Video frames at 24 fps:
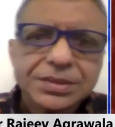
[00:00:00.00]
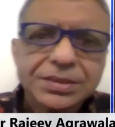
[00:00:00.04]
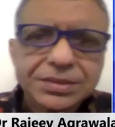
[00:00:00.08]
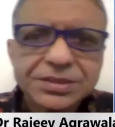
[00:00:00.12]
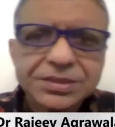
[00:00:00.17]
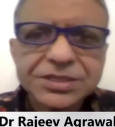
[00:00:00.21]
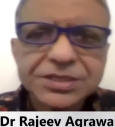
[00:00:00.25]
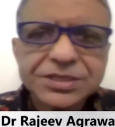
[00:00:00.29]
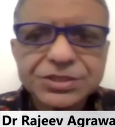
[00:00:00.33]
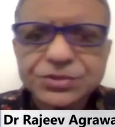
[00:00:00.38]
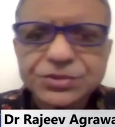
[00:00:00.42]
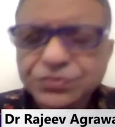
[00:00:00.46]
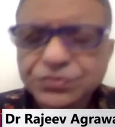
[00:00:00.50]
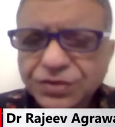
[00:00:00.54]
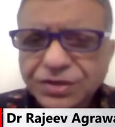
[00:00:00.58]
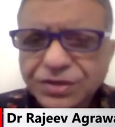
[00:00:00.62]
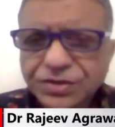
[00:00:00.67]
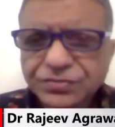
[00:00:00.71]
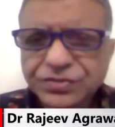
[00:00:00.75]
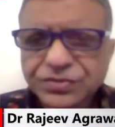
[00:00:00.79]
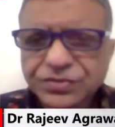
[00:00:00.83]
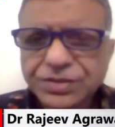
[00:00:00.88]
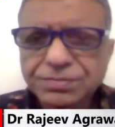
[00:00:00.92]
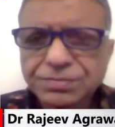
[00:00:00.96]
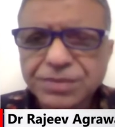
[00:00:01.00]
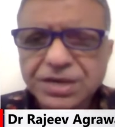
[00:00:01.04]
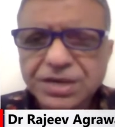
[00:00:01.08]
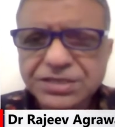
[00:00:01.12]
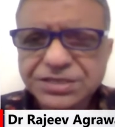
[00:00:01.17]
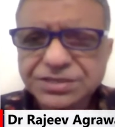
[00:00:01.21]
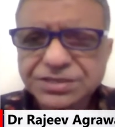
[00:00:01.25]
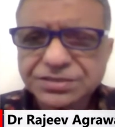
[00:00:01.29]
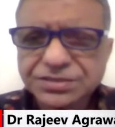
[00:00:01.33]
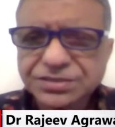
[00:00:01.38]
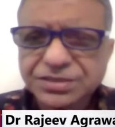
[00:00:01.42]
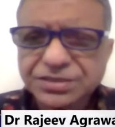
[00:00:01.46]
This is one of the
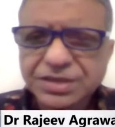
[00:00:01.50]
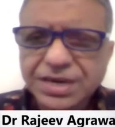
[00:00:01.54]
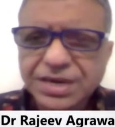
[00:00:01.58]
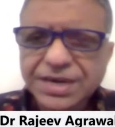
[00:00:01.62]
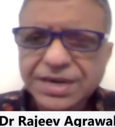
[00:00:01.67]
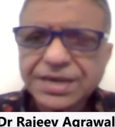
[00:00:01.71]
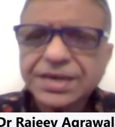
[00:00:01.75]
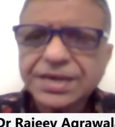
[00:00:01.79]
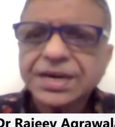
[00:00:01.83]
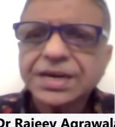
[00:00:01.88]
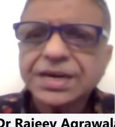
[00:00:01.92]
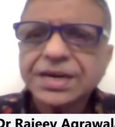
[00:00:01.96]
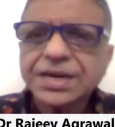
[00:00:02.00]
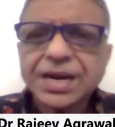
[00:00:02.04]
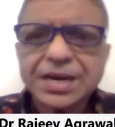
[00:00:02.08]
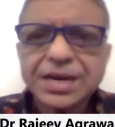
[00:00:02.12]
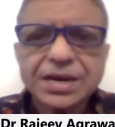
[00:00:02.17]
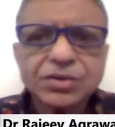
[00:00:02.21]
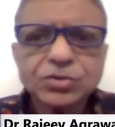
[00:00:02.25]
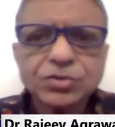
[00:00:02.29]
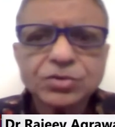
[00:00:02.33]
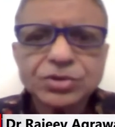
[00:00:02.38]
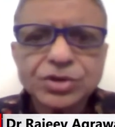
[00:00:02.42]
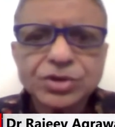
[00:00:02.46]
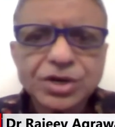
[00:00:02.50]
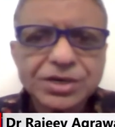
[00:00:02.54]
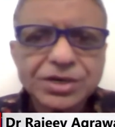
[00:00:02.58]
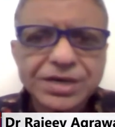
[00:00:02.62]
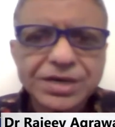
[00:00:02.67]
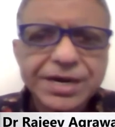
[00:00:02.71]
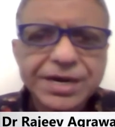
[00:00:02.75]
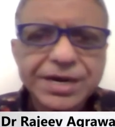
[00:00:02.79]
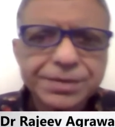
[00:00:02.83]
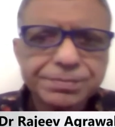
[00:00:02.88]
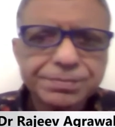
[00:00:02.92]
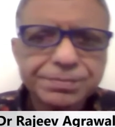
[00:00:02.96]
master slide, and I could not
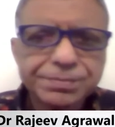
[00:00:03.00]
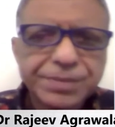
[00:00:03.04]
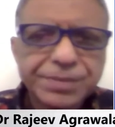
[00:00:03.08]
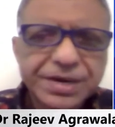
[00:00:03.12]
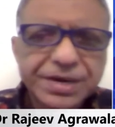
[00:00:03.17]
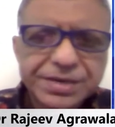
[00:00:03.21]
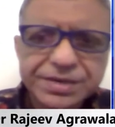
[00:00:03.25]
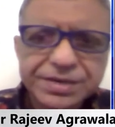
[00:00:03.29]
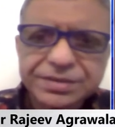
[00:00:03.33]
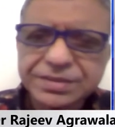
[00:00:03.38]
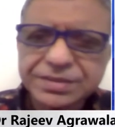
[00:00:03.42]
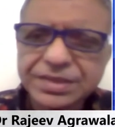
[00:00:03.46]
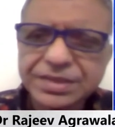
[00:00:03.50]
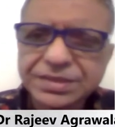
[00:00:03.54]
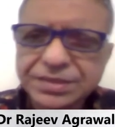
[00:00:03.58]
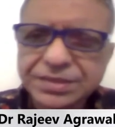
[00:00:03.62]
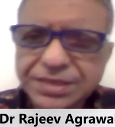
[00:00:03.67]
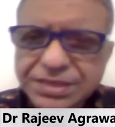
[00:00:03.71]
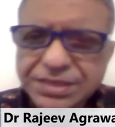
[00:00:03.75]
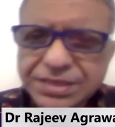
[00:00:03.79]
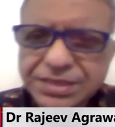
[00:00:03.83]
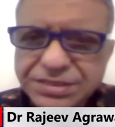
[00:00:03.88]
get better than